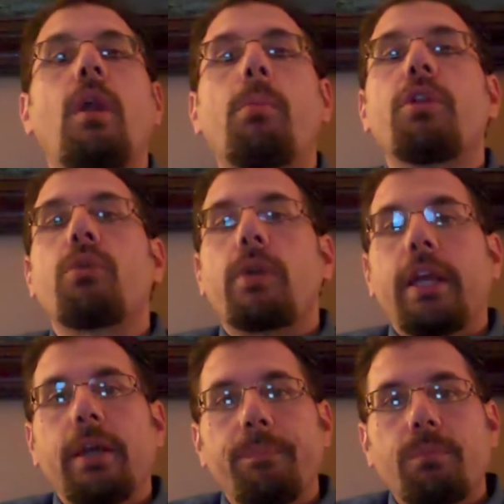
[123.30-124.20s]
Number
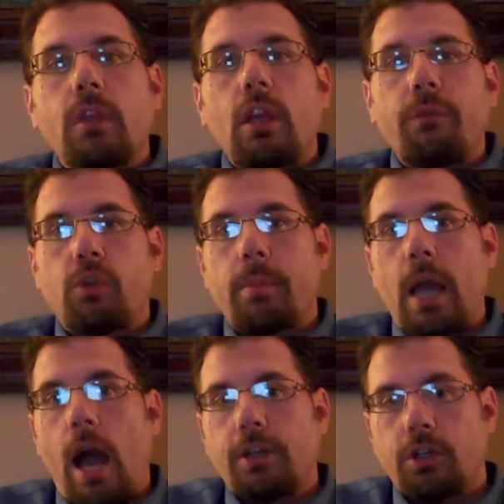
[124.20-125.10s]
3, if you're
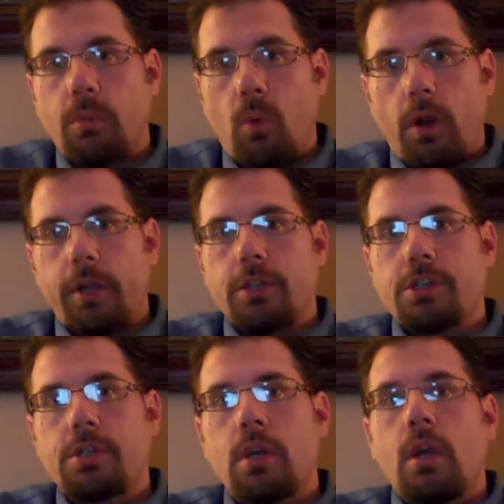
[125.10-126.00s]
behind on your
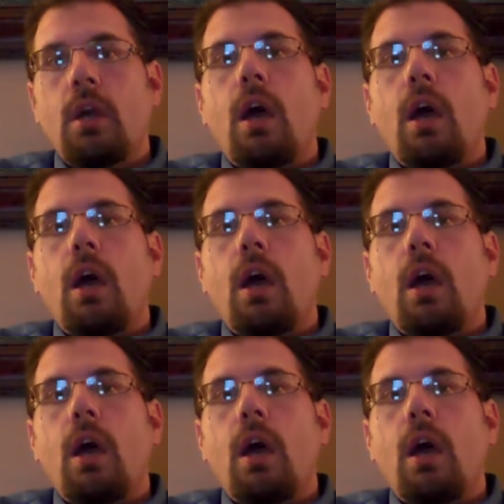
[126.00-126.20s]
mortgage,